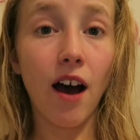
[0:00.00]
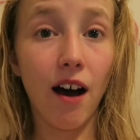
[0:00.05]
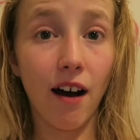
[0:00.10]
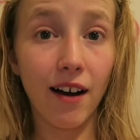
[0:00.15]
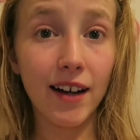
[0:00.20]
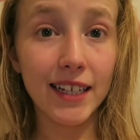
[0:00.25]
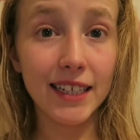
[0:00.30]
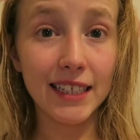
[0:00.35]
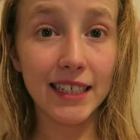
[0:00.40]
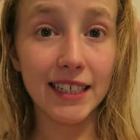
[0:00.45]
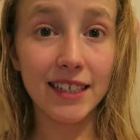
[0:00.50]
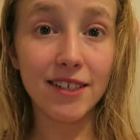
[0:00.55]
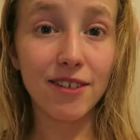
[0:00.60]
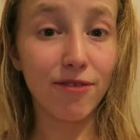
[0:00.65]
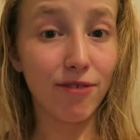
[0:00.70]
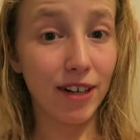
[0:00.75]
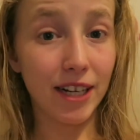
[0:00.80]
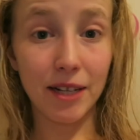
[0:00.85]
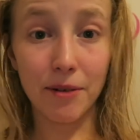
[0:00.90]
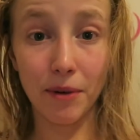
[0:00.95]
I did
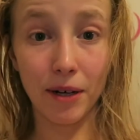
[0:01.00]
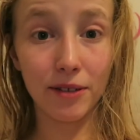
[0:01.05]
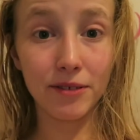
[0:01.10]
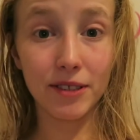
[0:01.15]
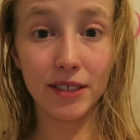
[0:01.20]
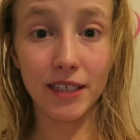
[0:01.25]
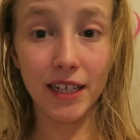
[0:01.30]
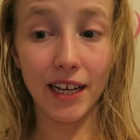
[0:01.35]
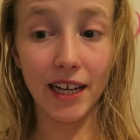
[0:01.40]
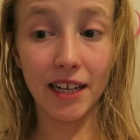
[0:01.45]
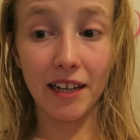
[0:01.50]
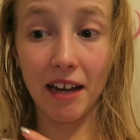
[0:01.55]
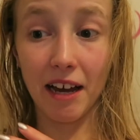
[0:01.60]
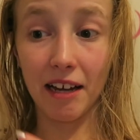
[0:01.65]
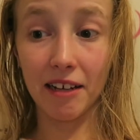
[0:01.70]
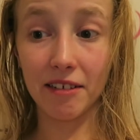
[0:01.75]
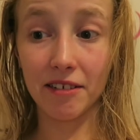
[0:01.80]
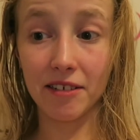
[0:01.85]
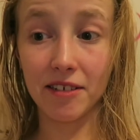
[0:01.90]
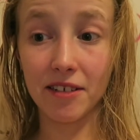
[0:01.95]
really well today,
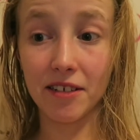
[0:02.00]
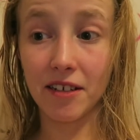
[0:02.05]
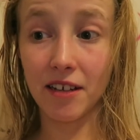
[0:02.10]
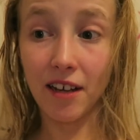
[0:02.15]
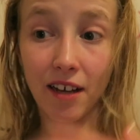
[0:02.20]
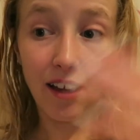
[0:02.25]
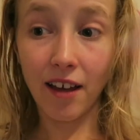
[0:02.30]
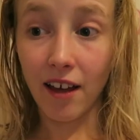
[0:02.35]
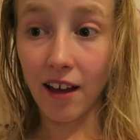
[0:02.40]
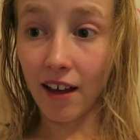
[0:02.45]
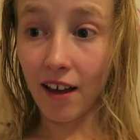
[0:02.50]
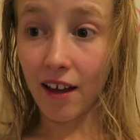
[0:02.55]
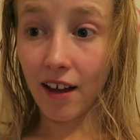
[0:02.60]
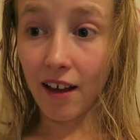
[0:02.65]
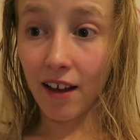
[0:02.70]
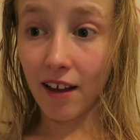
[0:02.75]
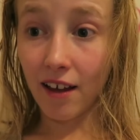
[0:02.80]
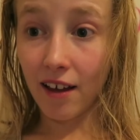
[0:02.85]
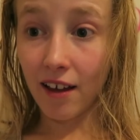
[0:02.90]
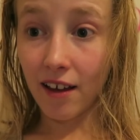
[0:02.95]
and
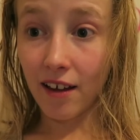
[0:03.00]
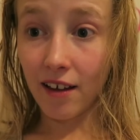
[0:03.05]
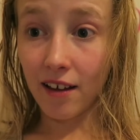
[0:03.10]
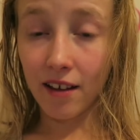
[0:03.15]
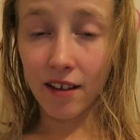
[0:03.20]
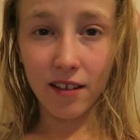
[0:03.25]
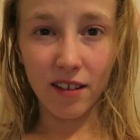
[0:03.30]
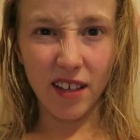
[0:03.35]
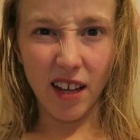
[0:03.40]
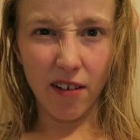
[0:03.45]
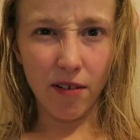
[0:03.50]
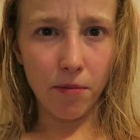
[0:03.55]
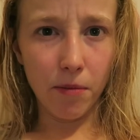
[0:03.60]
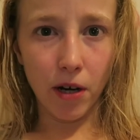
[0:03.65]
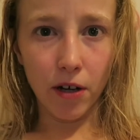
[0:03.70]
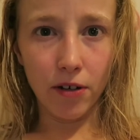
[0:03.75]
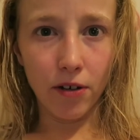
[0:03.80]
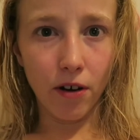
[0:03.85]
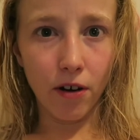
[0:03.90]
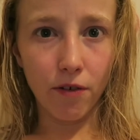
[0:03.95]
yeah, it
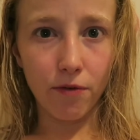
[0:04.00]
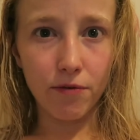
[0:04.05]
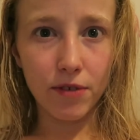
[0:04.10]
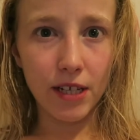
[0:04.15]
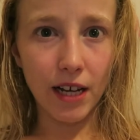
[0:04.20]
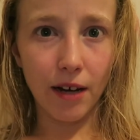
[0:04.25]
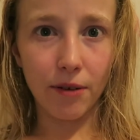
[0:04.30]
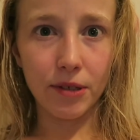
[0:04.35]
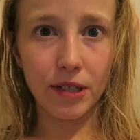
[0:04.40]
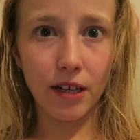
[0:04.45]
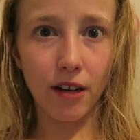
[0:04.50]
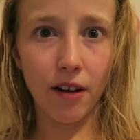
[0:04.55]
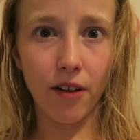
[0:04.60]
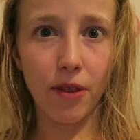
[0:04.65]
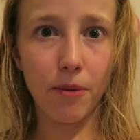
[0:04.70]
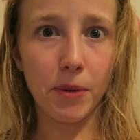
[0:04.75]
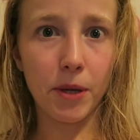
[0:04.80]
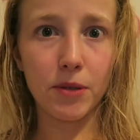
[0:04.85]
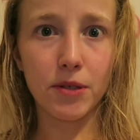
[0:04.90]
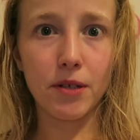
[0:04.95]
might not have sounded like
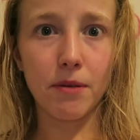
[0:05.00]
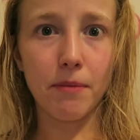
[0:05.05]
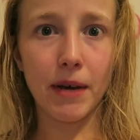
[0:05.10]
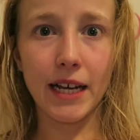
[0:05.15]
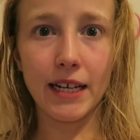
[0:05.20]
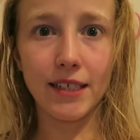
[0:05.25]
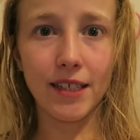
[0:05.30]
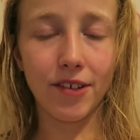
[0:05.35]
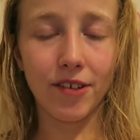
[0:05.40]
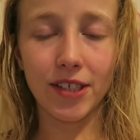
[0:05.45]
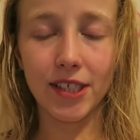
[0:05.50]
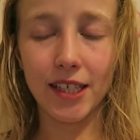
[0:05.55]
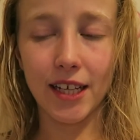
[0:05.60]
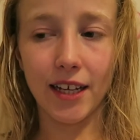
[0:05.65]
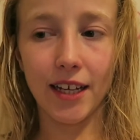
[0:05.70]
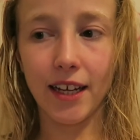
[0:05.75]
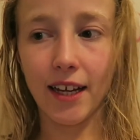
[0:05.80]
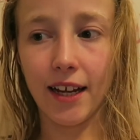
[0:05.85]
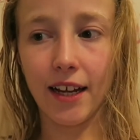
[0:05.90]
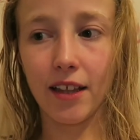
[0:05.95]
the most amazing
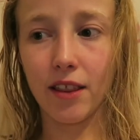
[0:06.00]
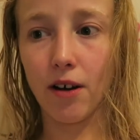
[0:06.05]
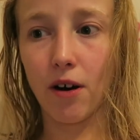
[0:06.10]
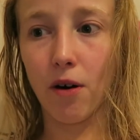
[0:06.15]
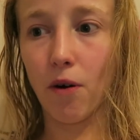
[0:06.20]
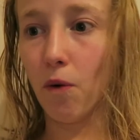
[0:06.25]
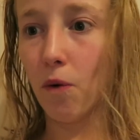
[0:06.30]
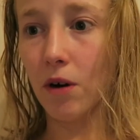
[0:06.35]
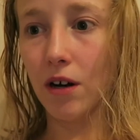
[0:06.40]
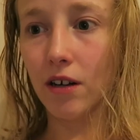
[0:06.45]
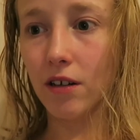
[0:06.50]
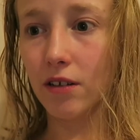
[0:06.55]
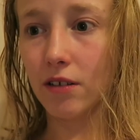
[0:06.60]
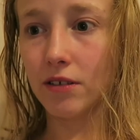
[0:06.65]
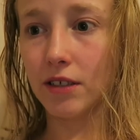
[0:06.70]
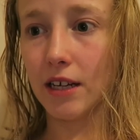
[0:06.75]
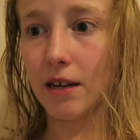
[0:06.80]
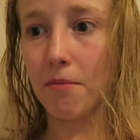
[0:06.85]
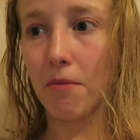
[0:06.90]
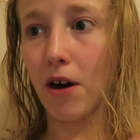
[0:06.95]
singing in the whole
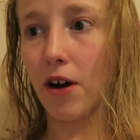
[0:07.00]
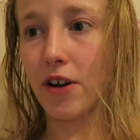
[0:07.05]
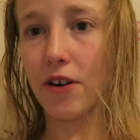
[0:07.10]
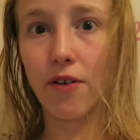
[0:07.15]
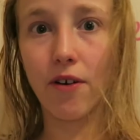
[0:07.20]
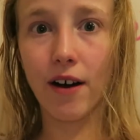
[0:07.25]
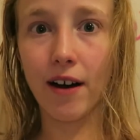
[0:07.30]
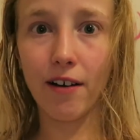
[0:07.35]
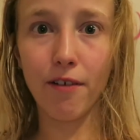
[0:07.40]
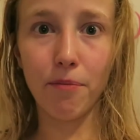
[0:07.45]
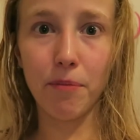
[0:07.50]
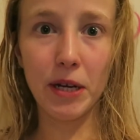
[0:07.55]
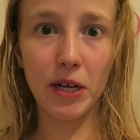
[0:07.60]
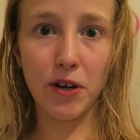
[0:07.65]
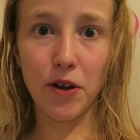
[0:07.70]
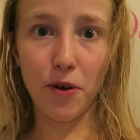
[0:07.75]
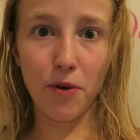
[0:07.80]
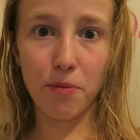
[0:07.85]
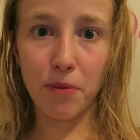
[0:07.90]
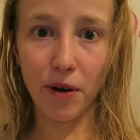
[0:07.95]
world, and it might not have been
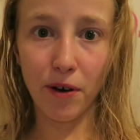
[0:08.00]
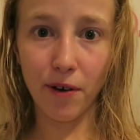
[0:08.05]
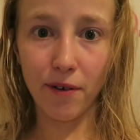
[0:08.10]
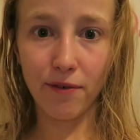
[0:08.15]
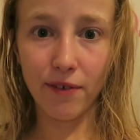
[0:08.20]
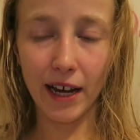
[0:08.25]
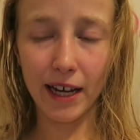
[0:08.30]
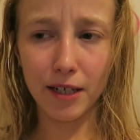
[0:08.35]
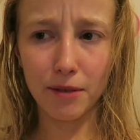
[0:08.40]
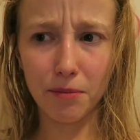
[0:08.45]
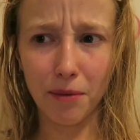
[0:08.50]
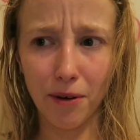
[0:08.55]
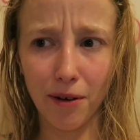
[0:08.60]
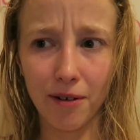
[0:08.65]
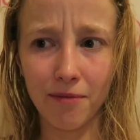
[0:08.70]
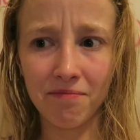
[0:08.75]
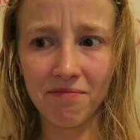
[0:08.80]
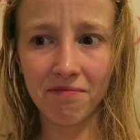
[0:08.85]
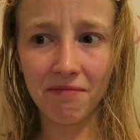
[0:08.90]
note perfect, but